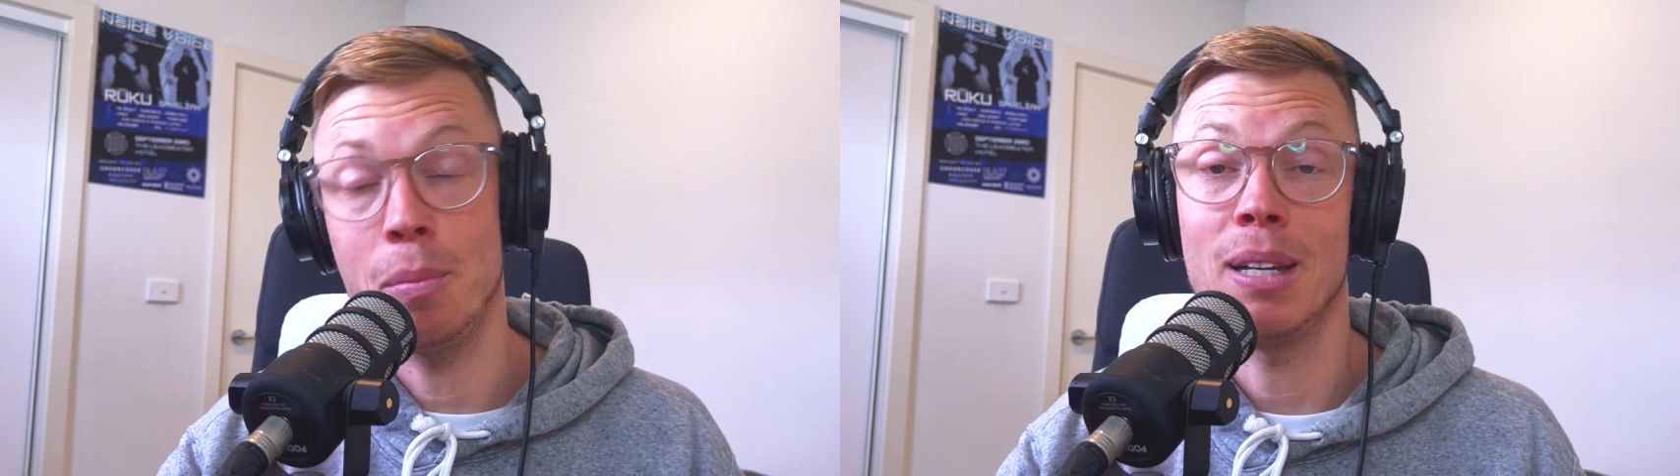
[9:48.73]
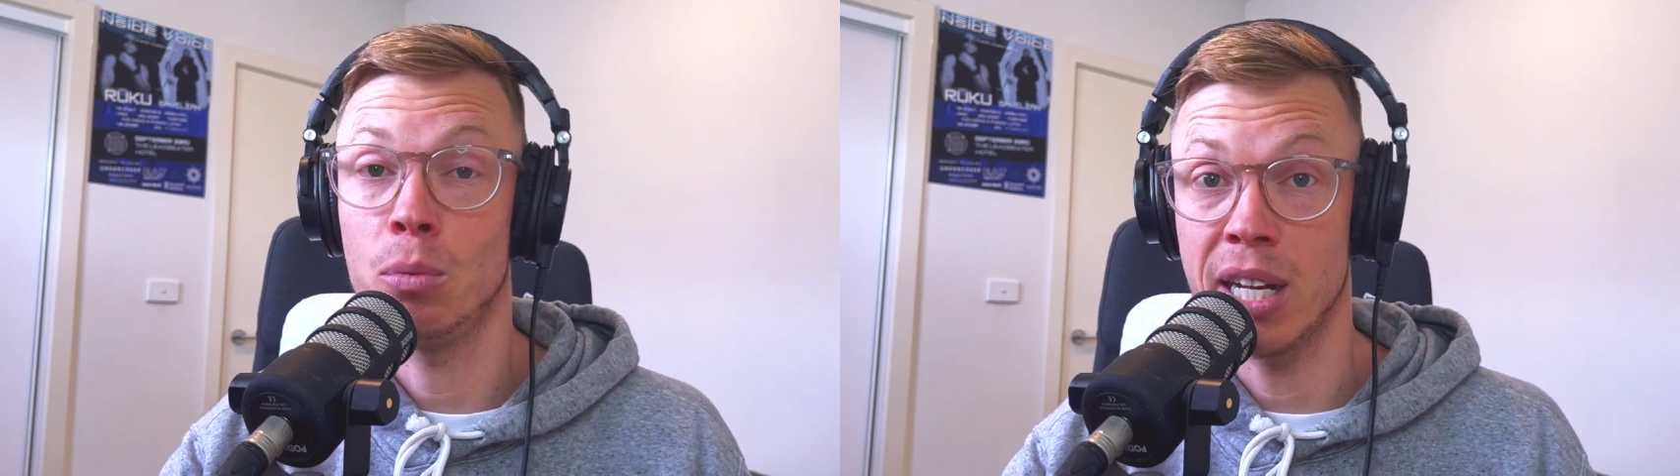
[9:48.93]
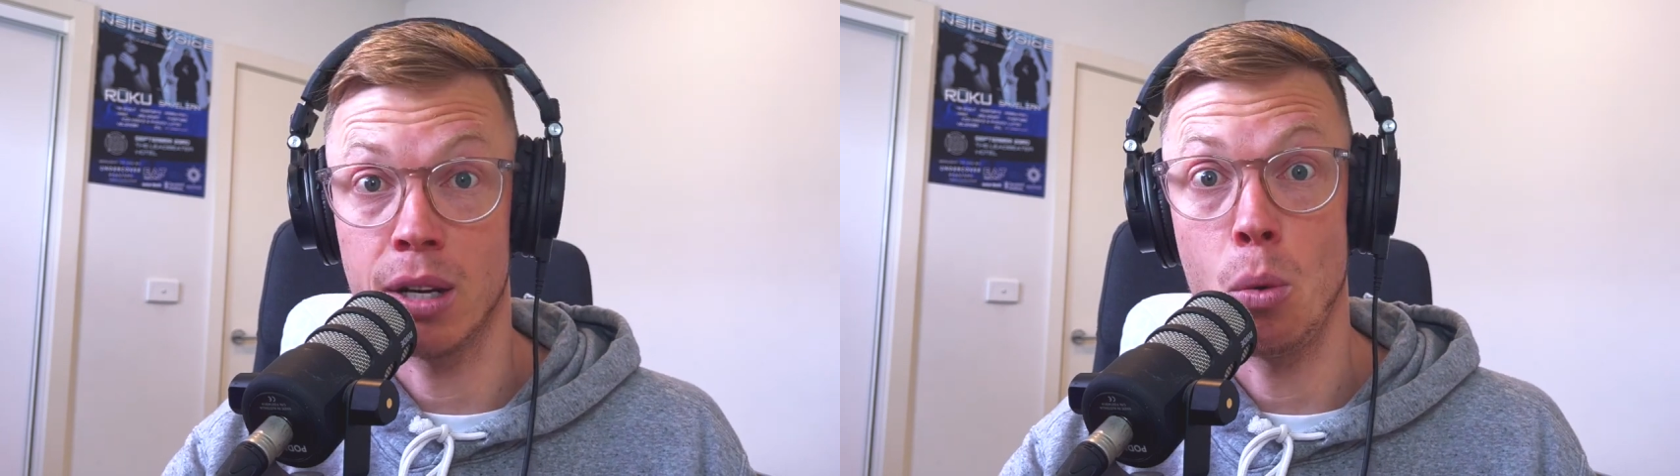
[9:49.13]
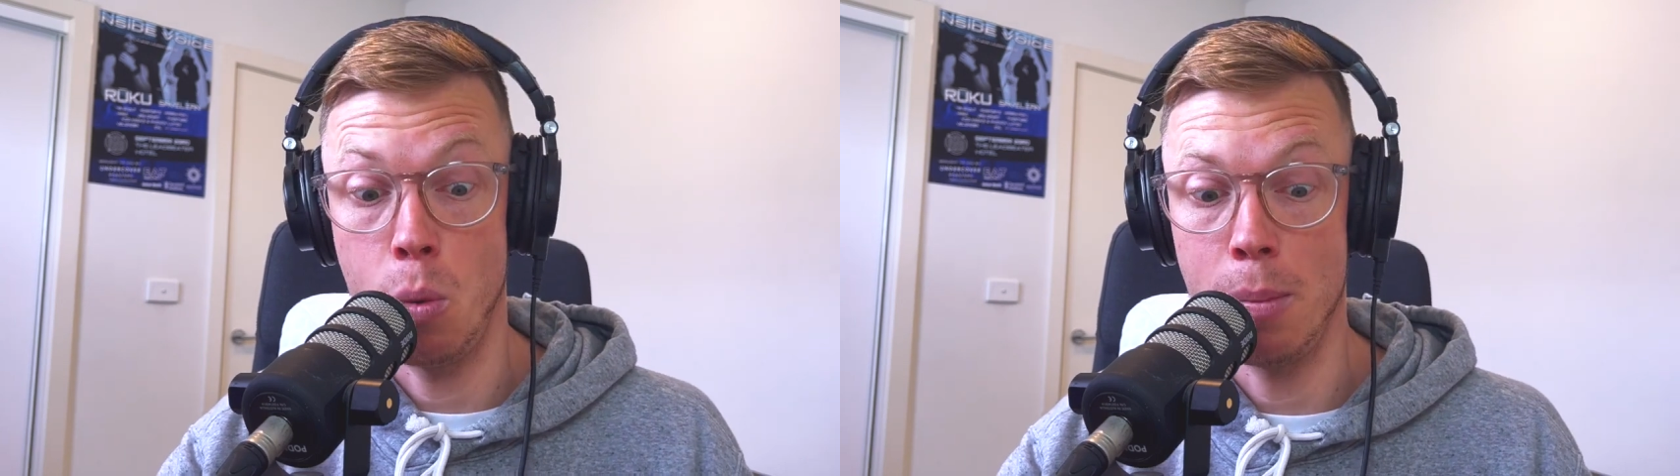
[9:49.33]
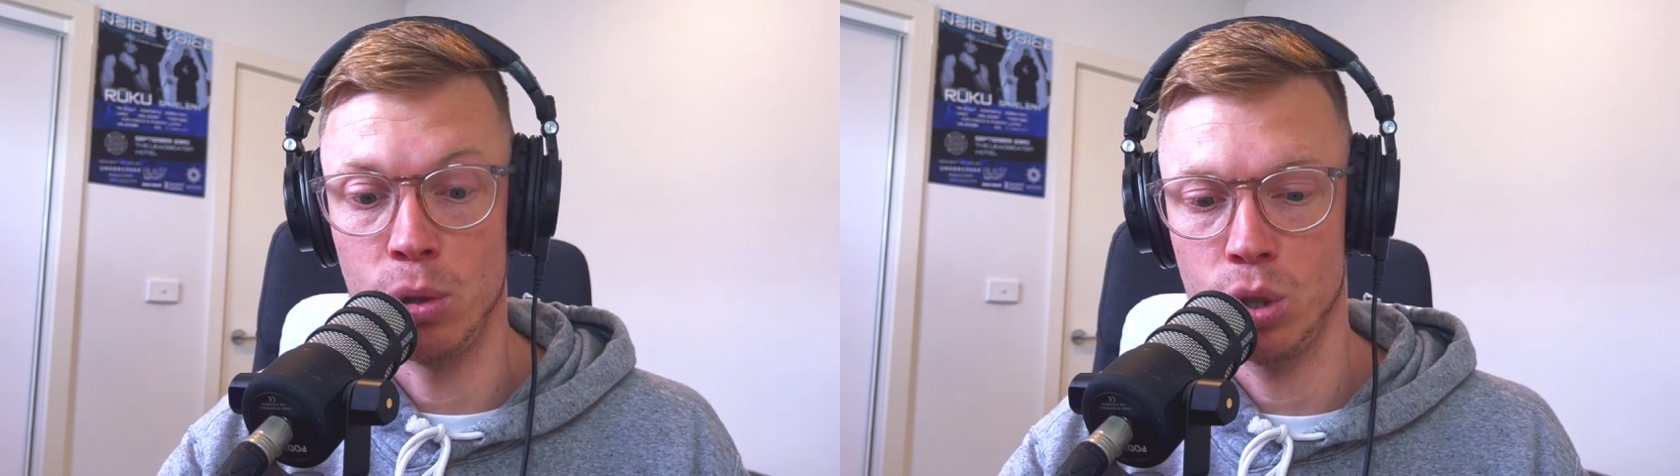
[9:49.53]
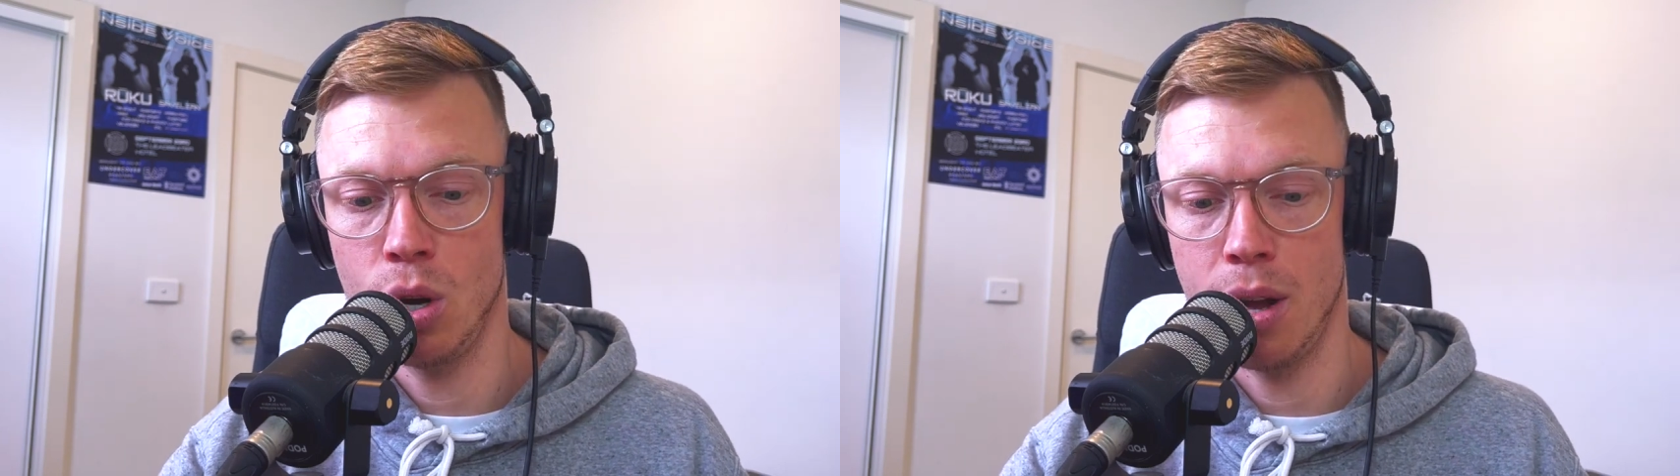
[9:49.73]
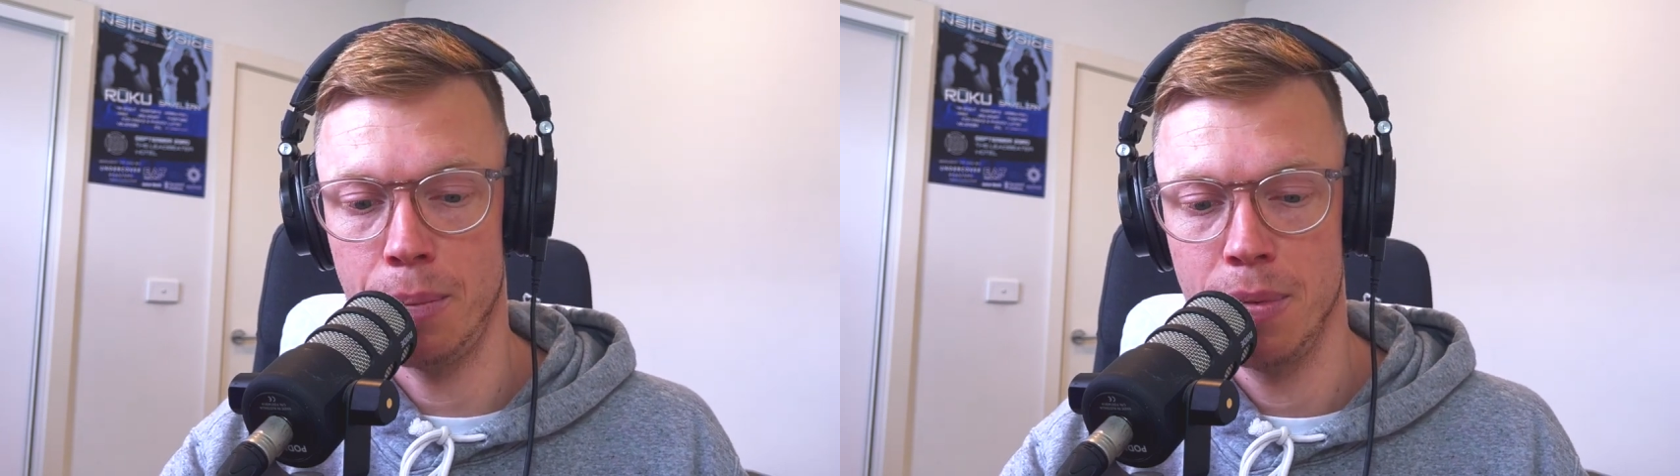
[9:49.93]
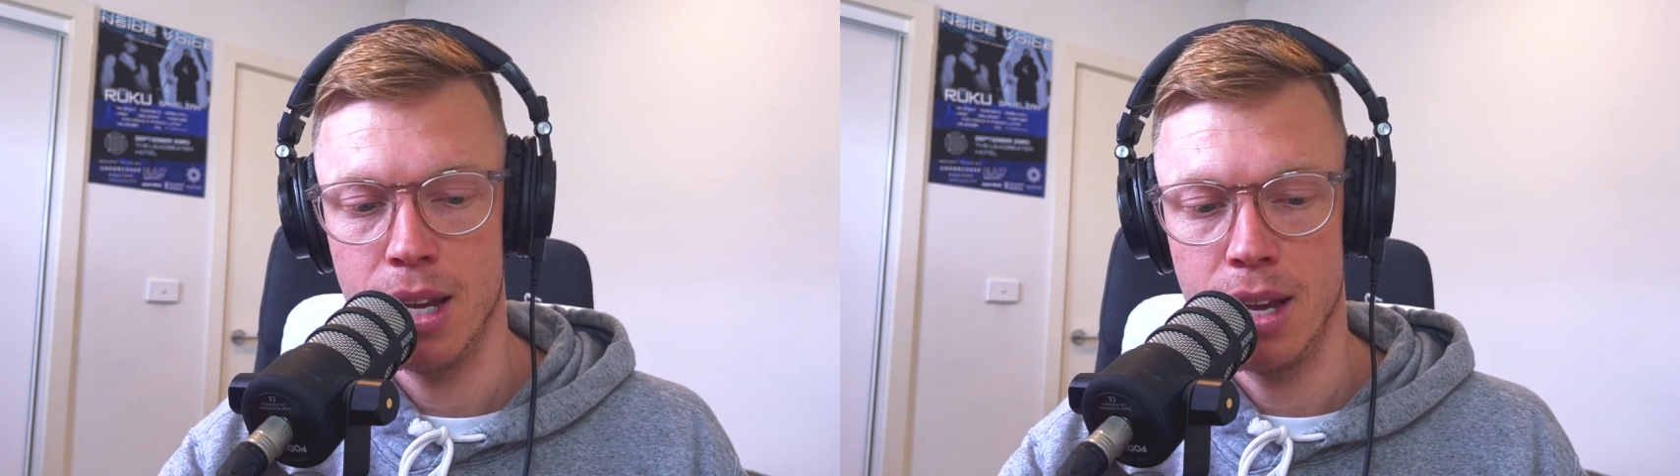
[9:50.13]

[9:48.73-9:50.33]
me to read it one more time.